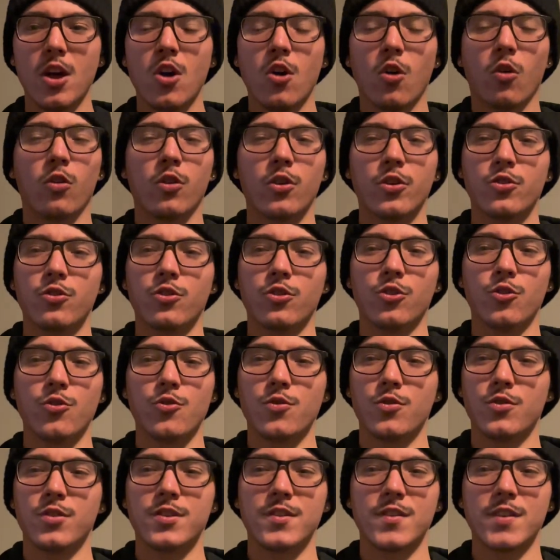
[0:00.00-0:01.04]
or you
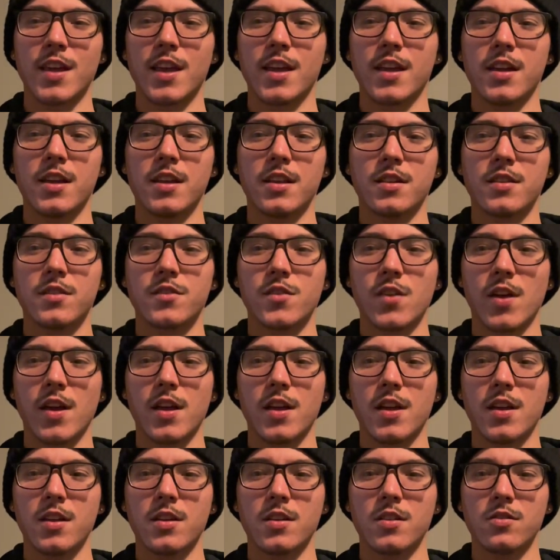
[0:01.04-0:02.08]
say
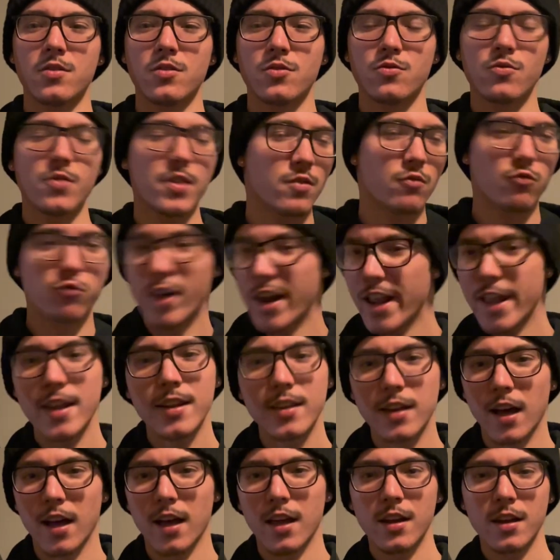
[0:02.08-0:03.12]
you get rained
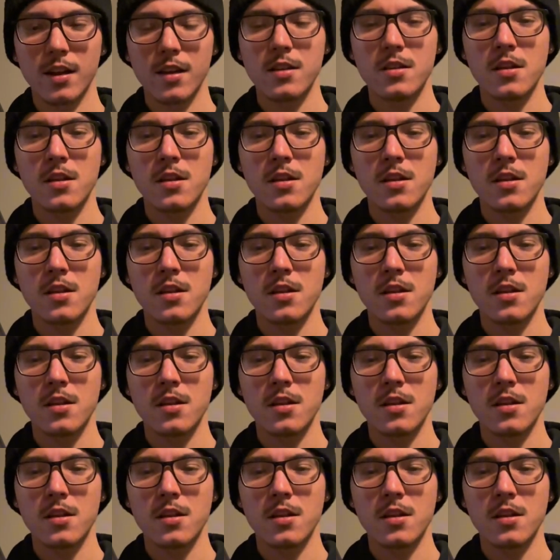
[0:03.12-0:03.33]
on.